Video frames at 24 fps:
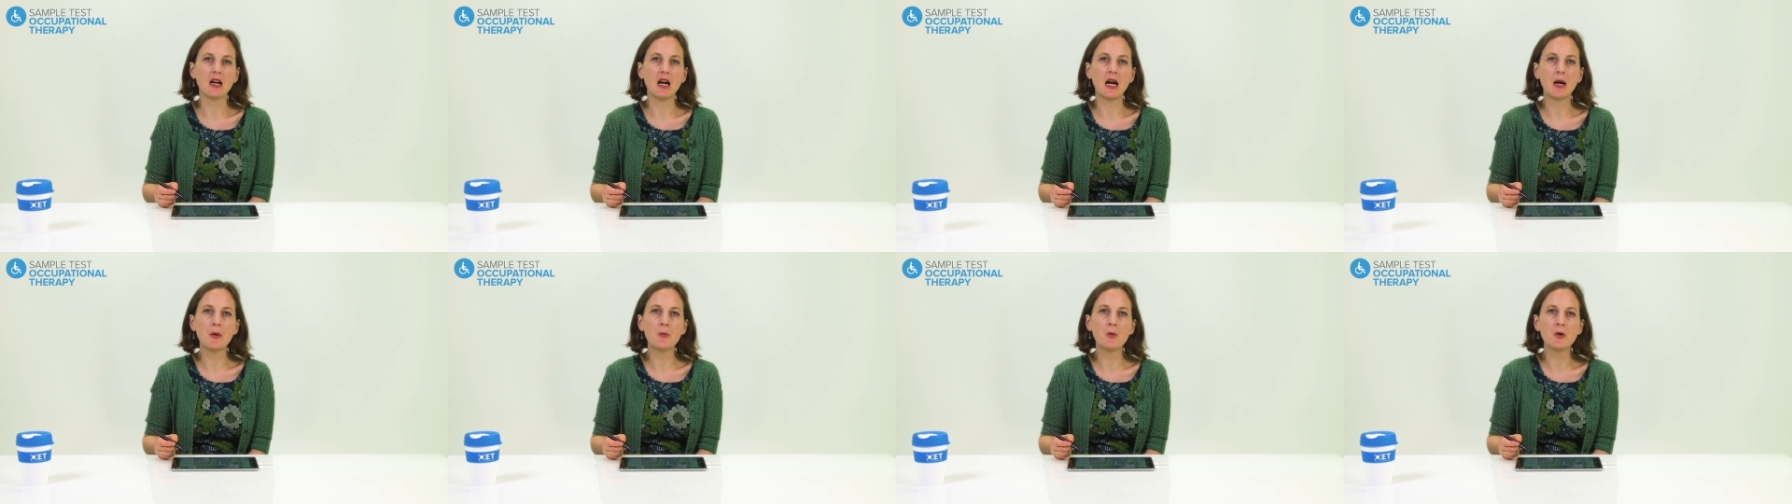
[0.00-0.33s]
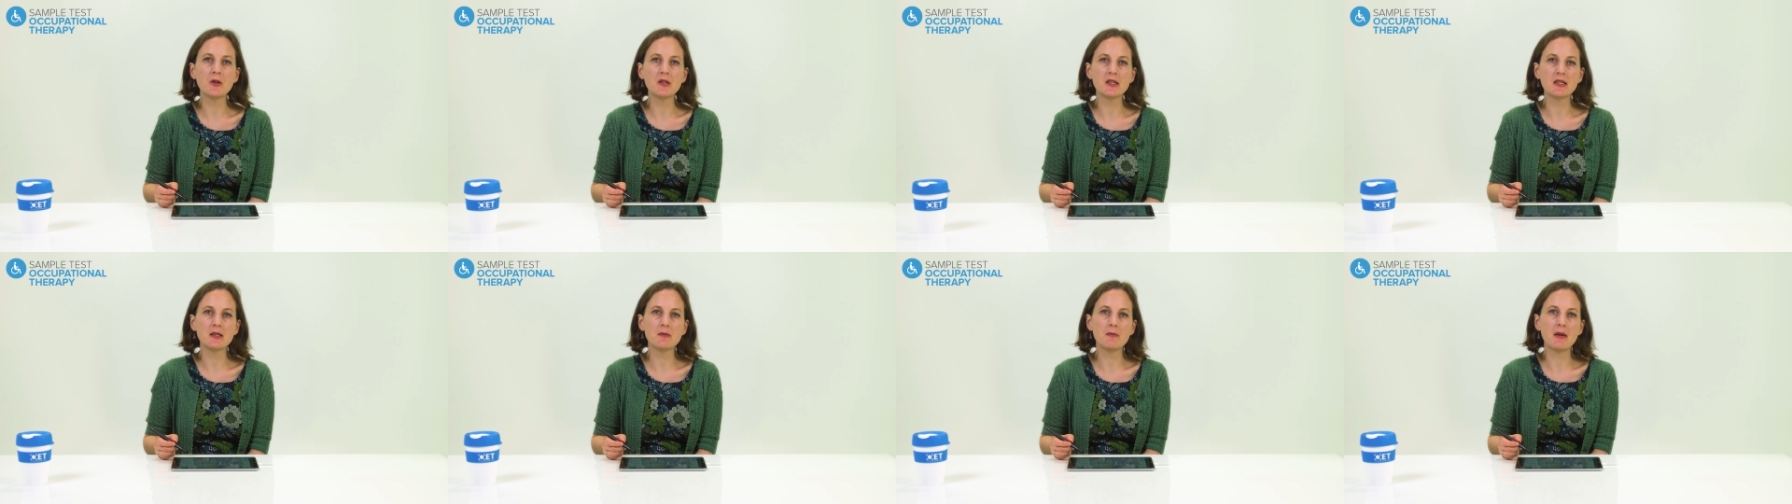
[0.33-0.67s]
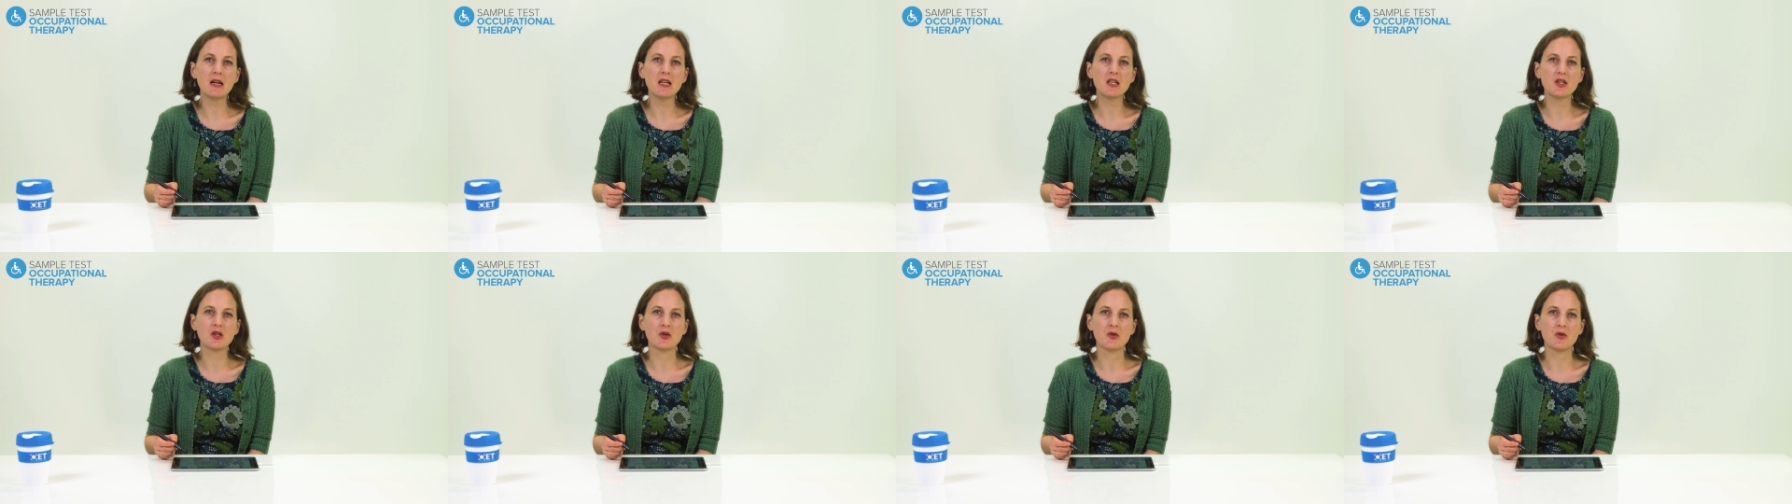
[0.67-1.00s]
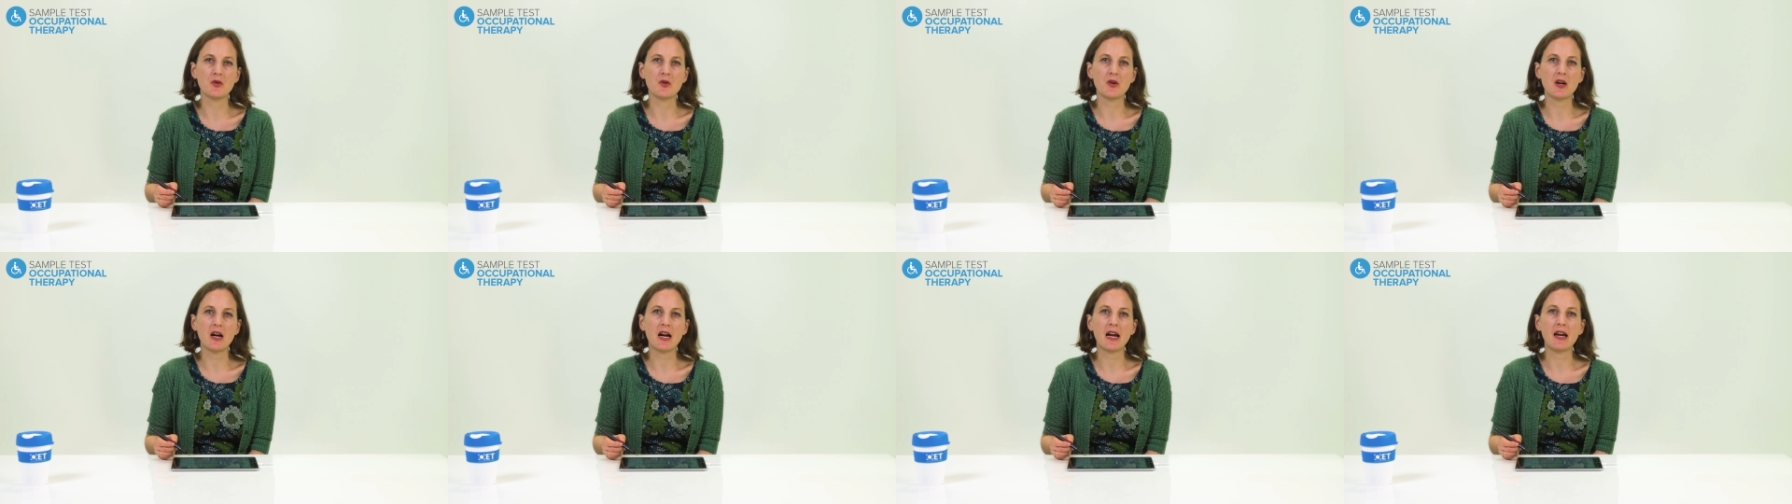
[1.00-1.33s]
I want to make
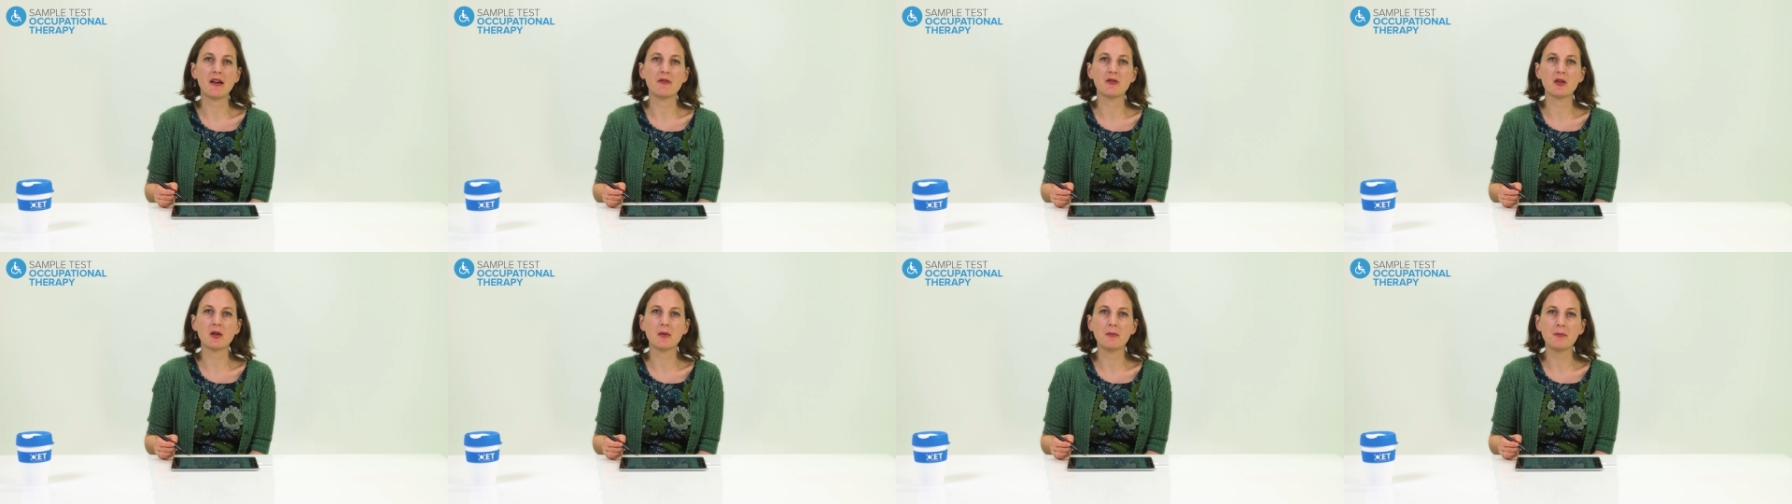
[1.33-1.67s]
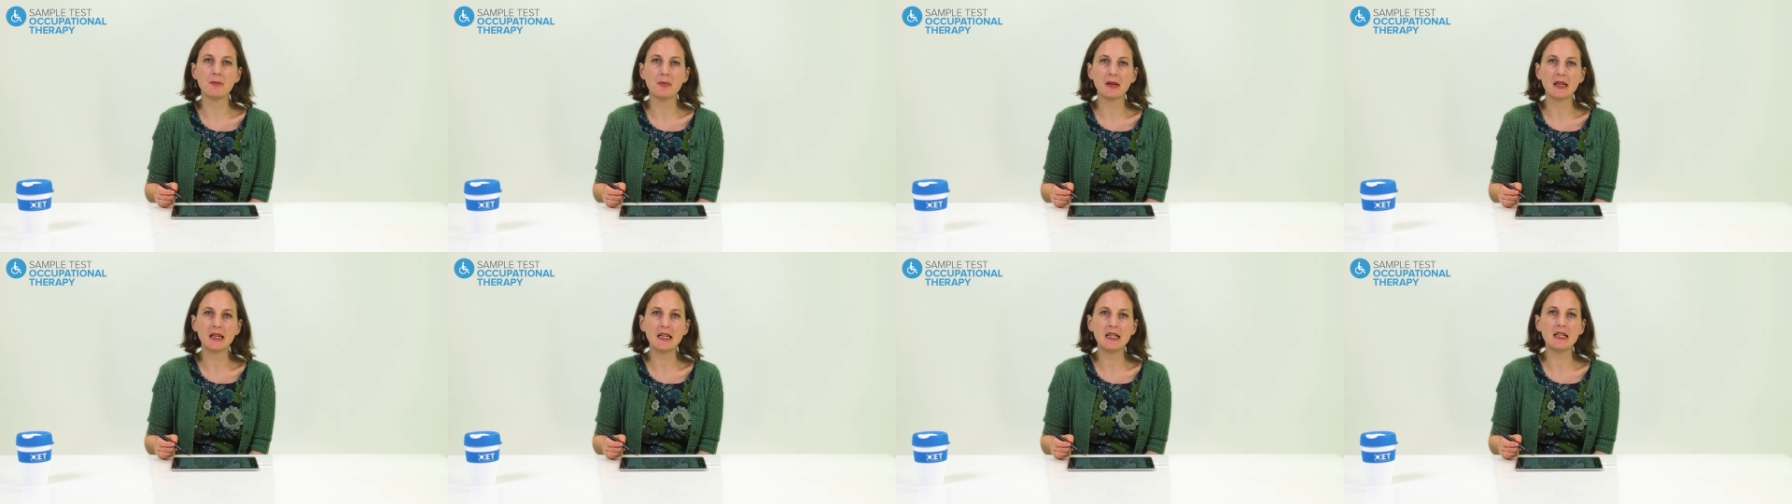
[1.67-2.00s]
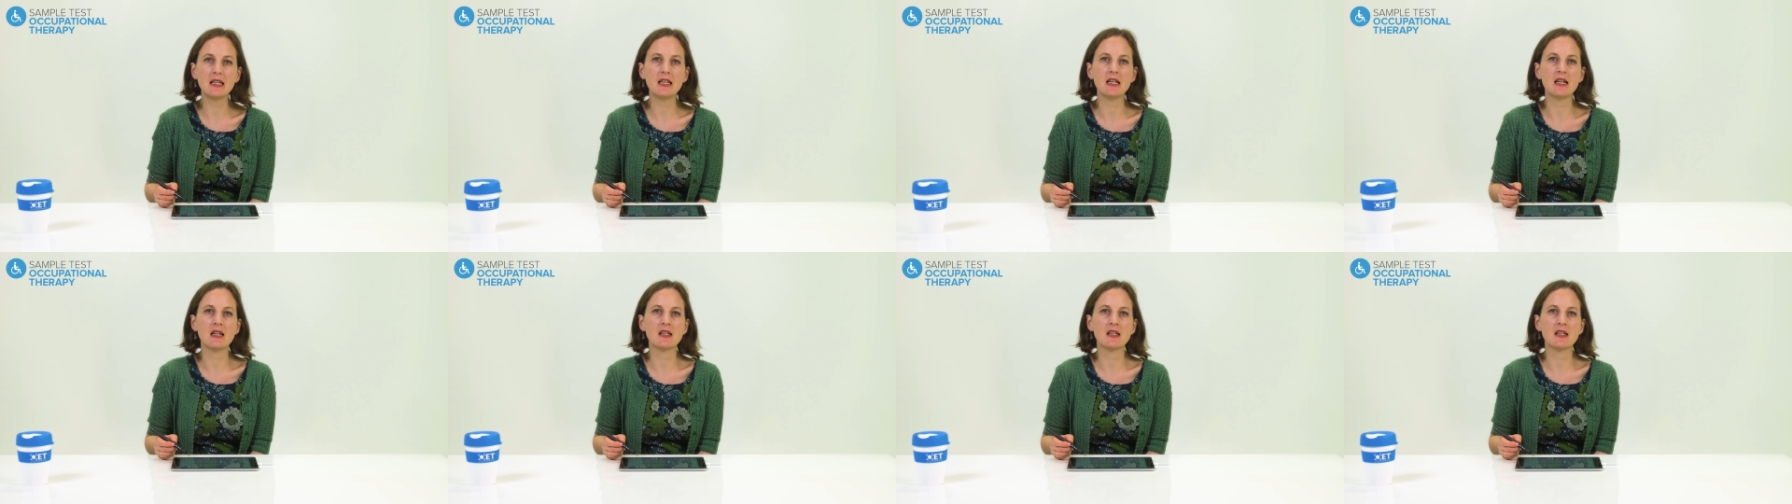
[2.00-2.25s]
sure I have completely